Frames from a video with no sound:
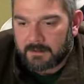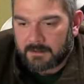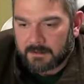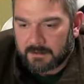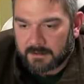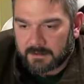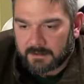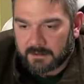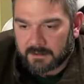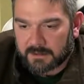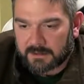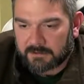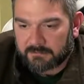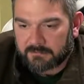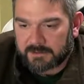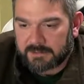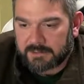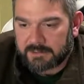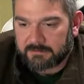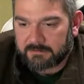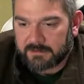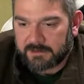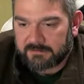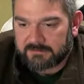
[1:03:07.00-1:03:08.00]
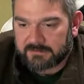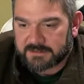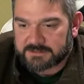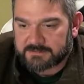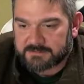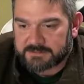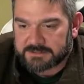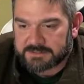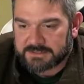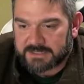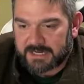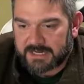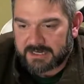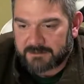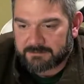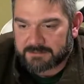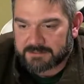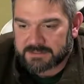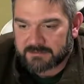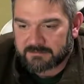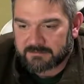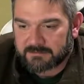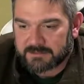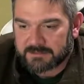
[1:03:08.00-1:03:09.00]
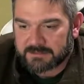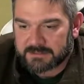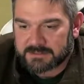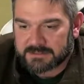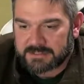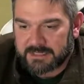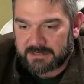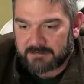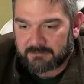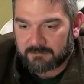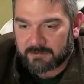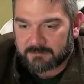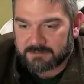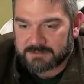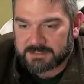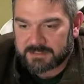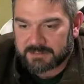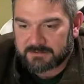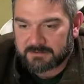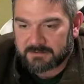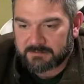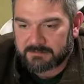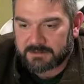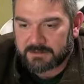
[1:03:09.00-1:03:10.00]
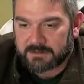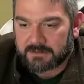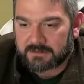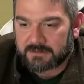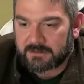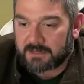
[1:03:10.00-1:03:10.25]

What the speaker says: All right, Raheem, my investment is 90% real estate, 1% crypto.